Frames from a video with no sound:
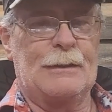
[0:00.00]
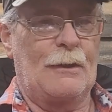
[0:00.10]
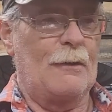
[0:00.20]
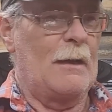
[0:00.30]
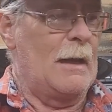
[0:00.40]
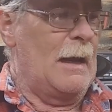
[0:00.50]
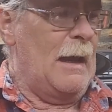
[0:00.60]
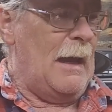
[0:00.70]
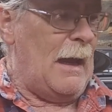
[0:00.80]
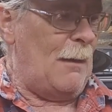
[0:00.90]
So
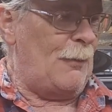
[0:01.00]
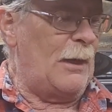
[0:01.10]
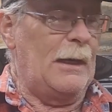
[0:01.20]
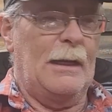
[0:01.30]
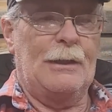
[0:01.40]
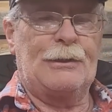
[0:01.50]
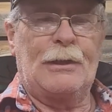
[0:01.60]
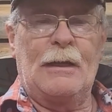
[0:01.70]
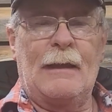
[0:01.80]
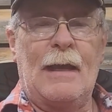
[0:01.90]
I'll bring you in and
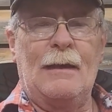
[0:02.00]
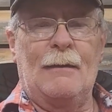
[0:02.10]
show you that,